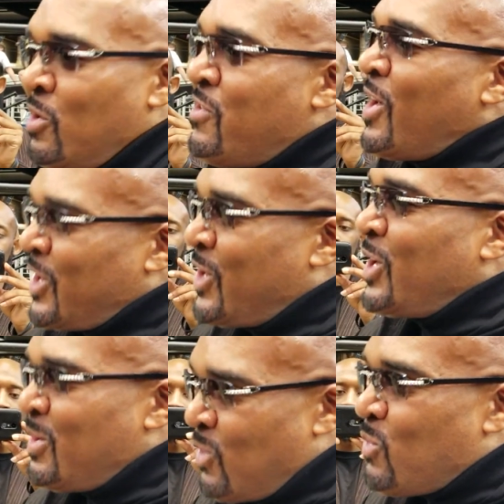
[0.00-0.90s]
We're very
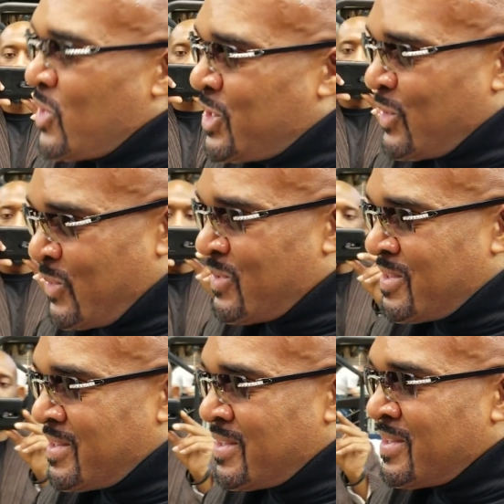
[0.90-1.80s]
good at what we do.
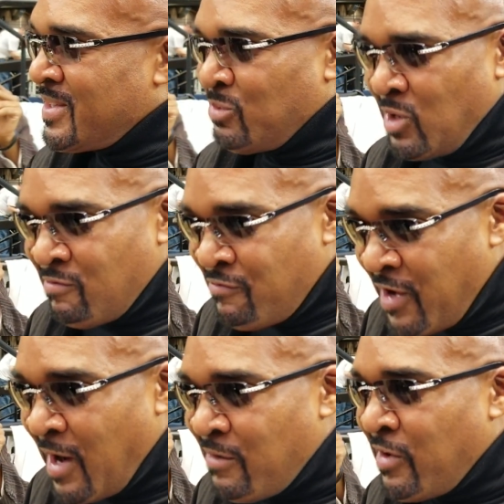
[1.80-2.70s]
We're
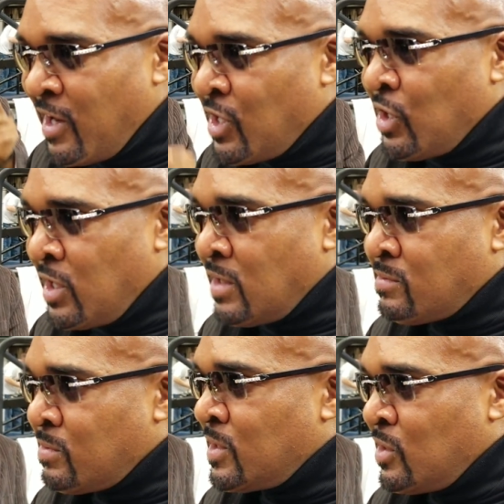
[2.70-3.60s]
very, very good
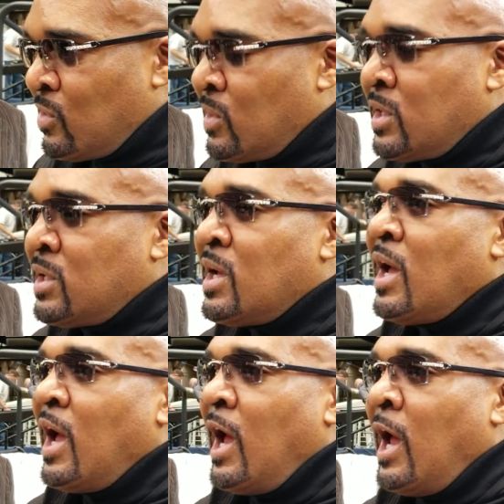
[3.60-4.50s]
at what we do,
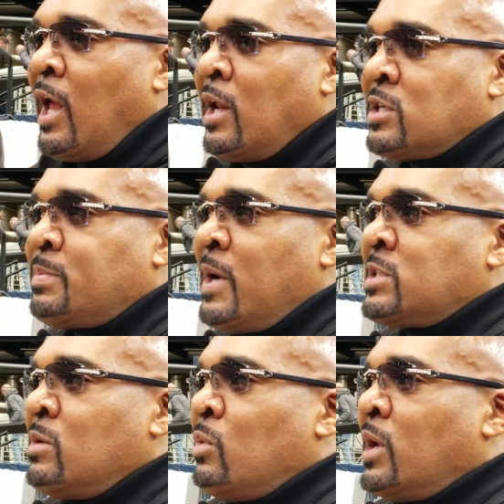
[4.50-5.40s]
and, and
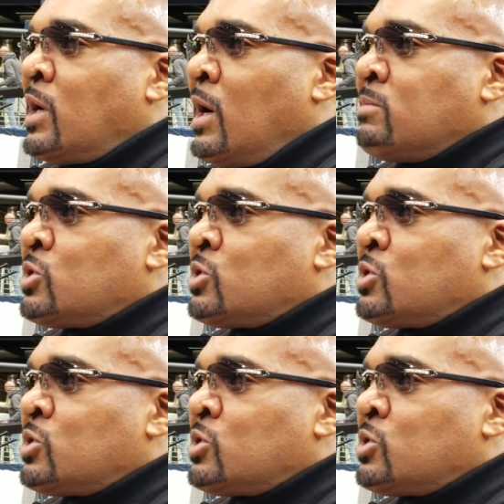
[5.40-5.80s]
especially when it comes